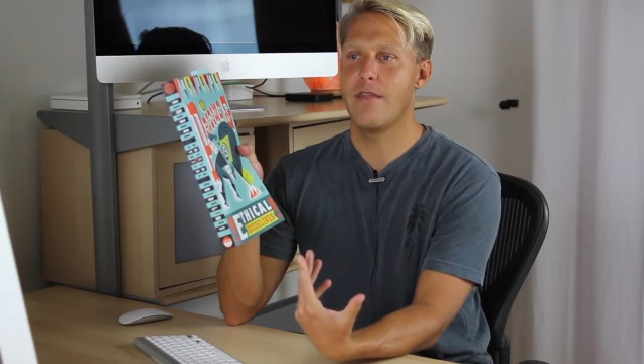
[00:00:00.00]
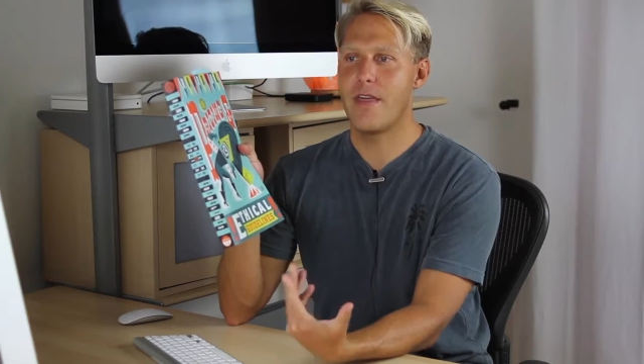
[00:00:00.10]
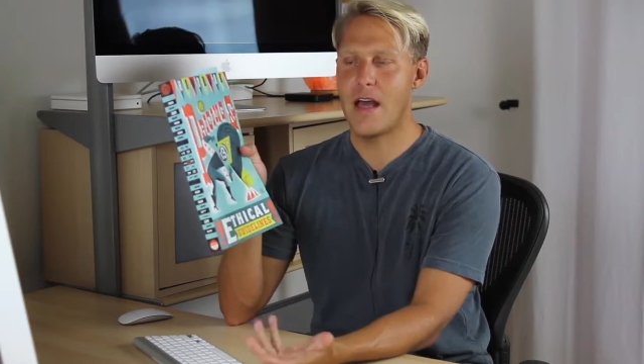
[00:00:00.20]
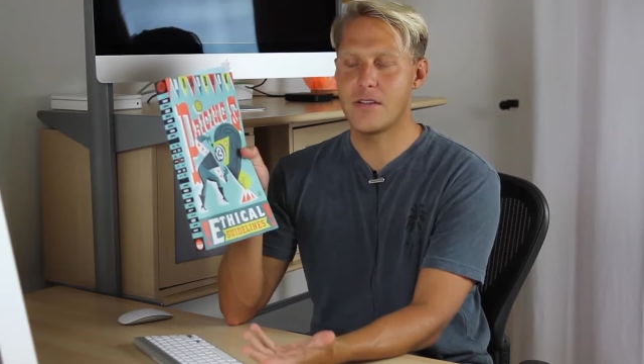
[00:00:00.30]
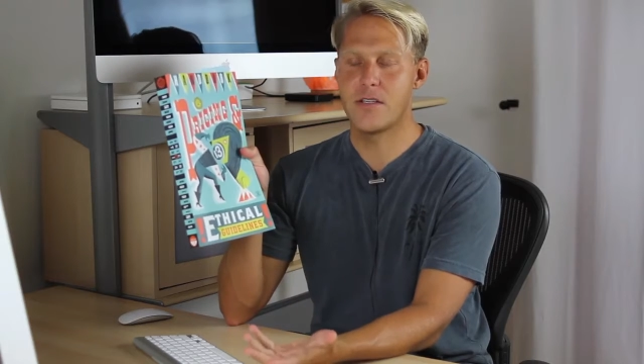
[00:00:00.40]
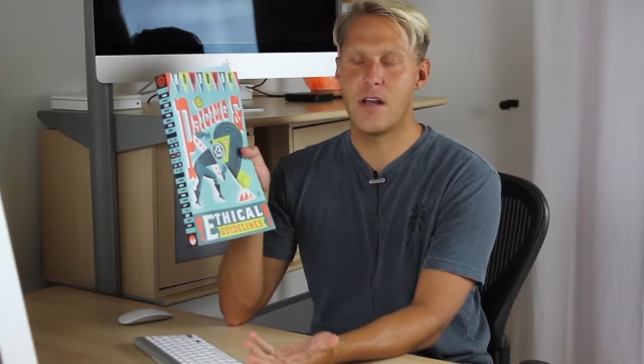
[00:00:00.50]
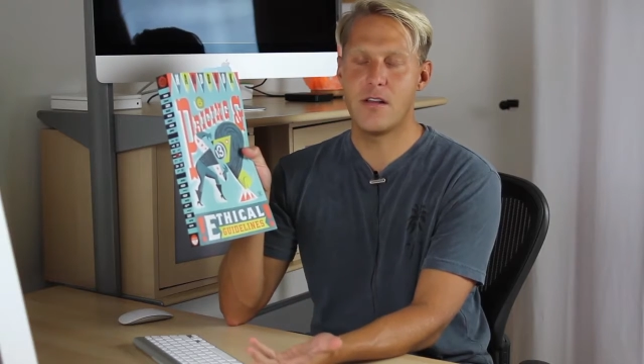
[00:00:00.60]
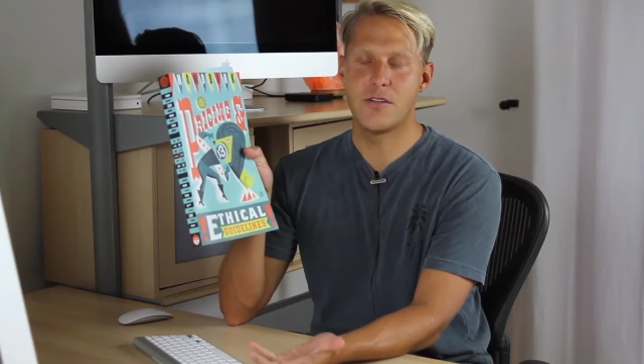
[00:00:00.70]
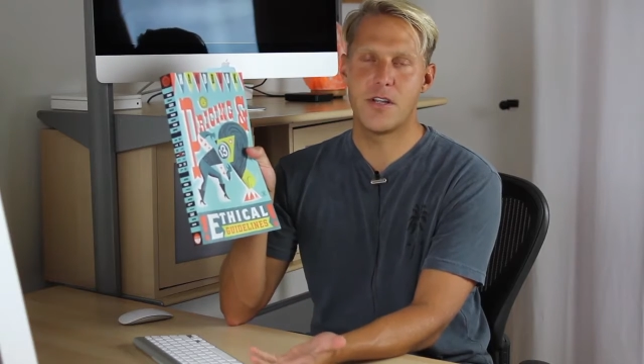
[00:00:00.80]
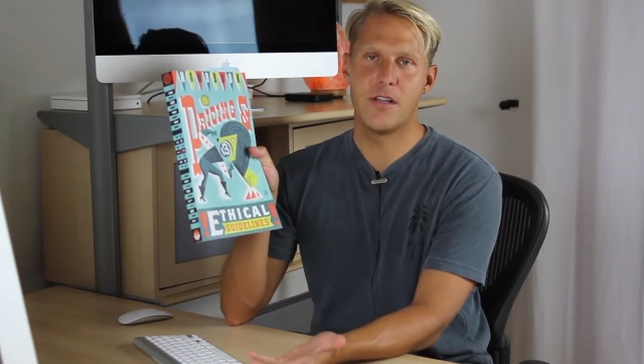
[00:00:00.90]

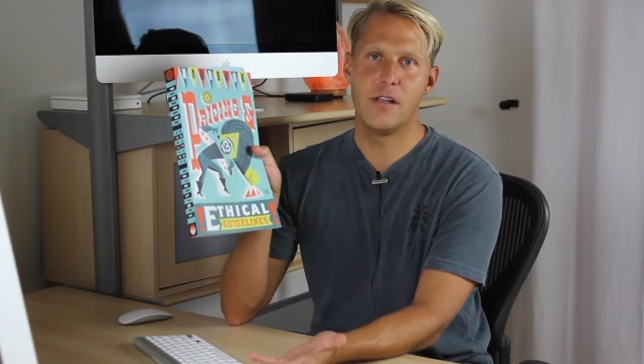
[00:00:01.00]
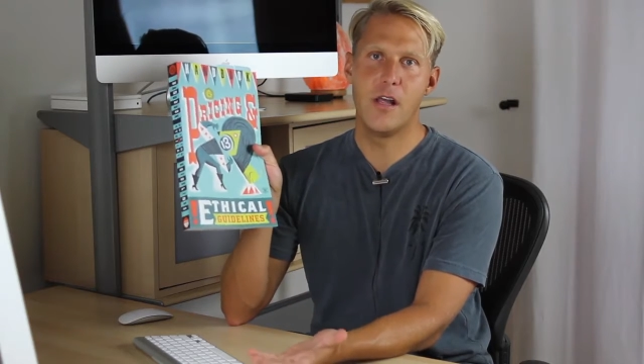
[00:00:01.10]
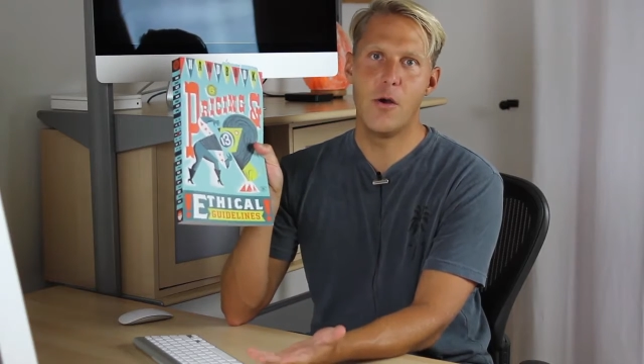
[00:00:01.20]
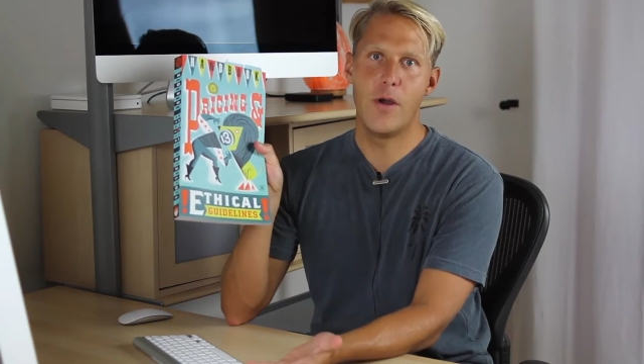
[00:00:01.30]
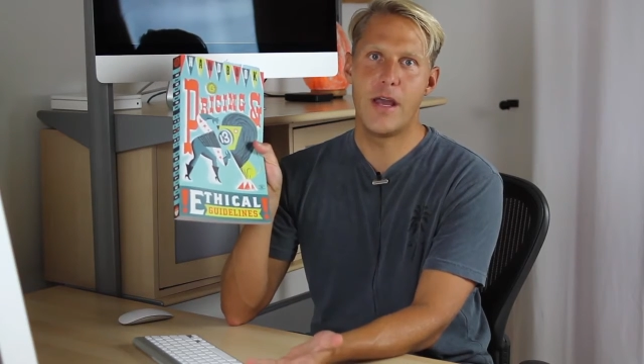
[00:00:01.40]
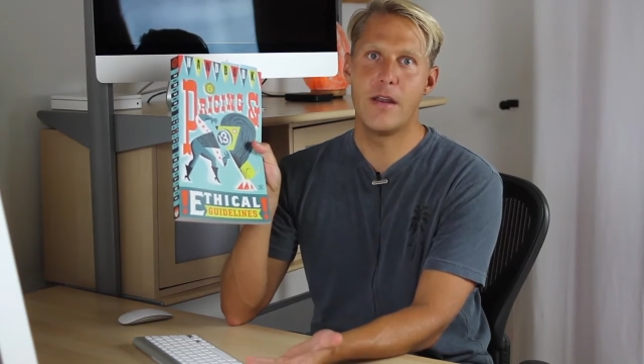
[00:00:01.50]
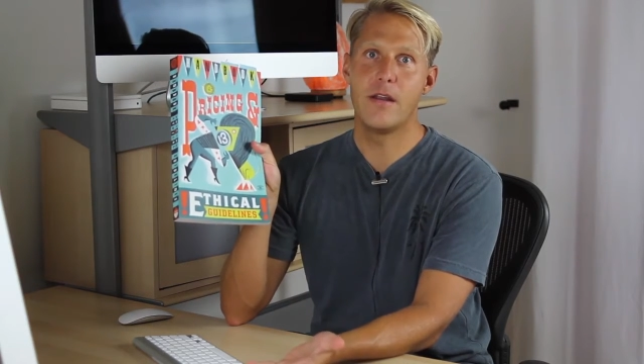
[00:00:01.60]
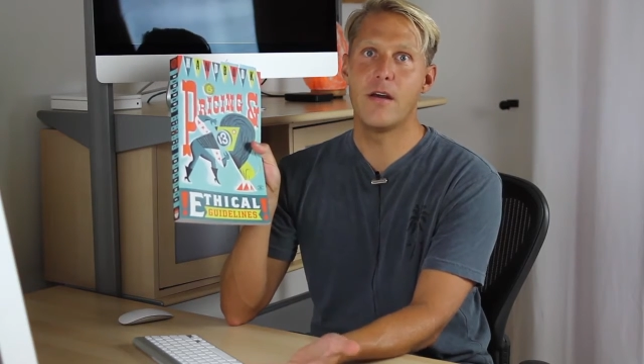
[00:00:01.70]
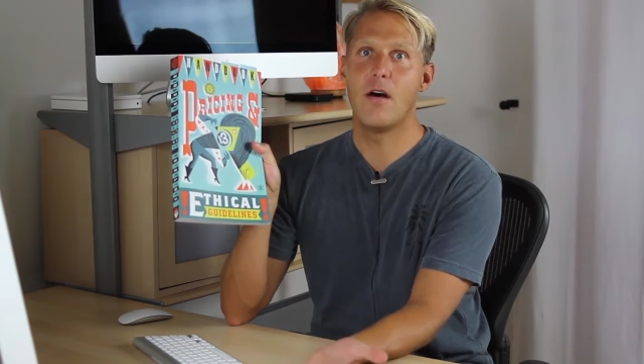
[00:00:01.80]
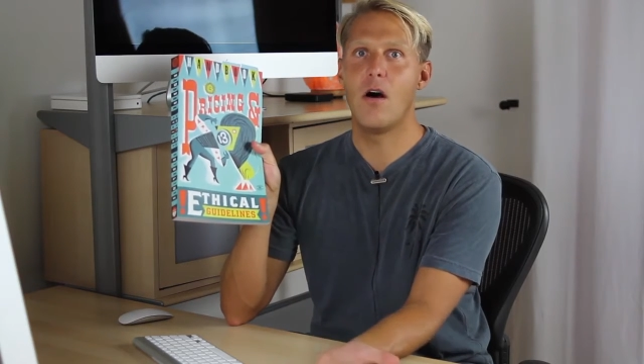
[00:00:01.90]
$1,000 on the low end
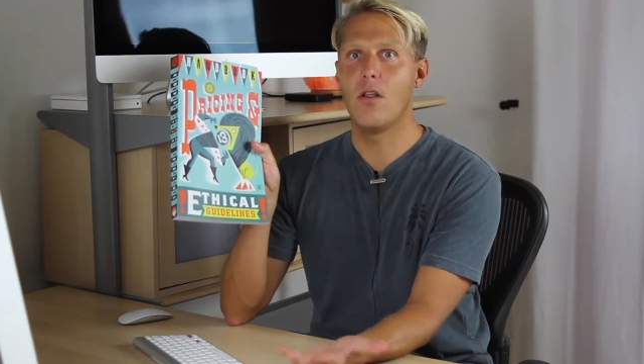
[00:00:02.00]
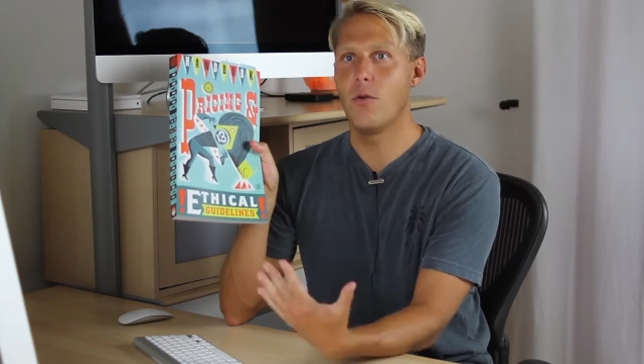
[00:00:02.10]
all the